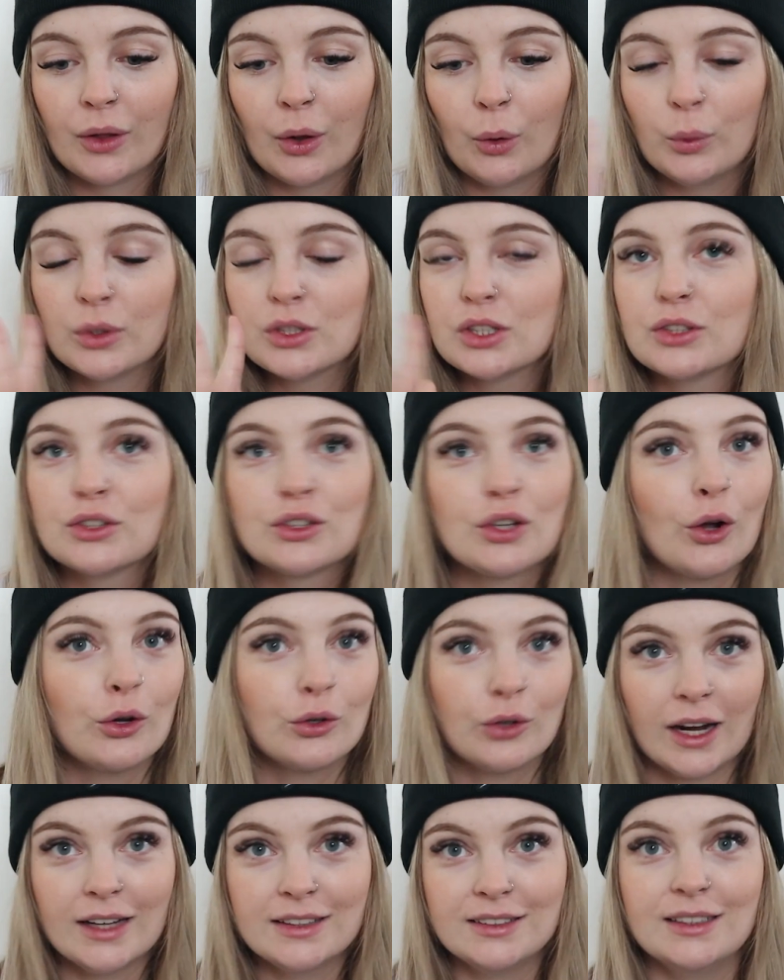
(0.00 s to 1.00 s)
which is so
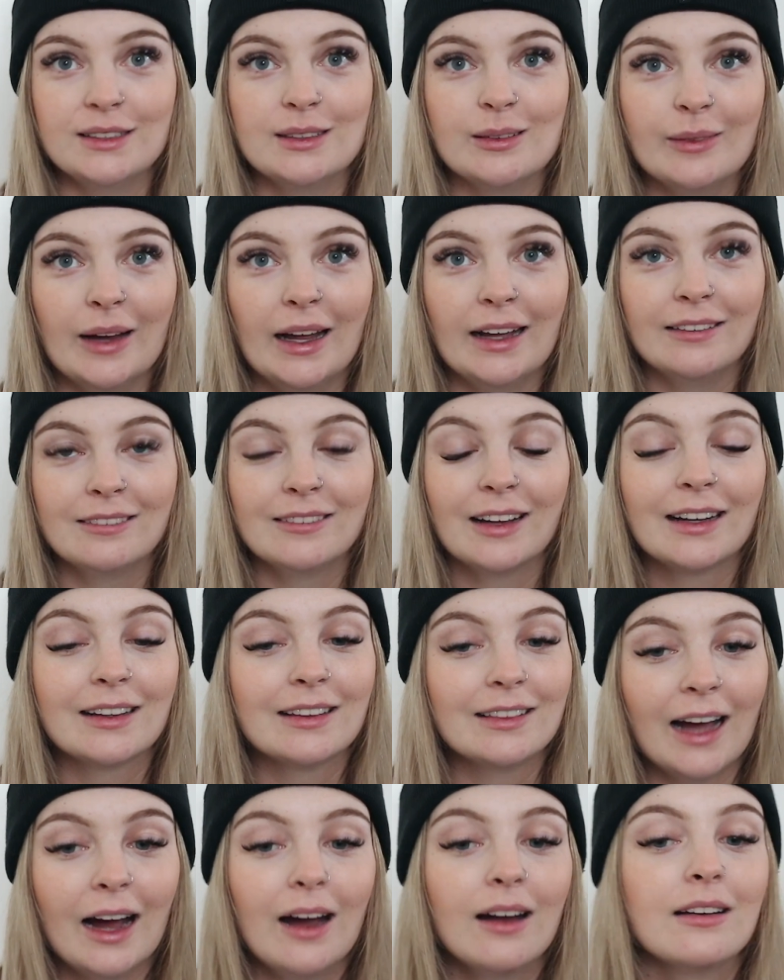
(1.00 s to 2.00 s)
crazy to me.
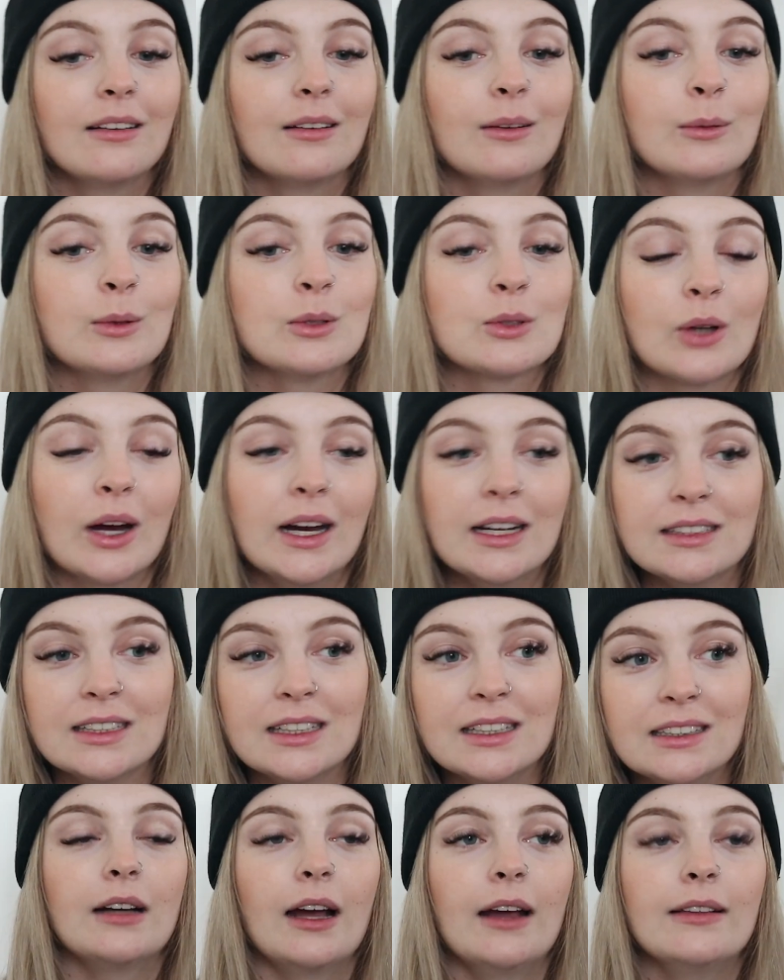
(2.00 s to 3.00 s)
Like, that was crazy.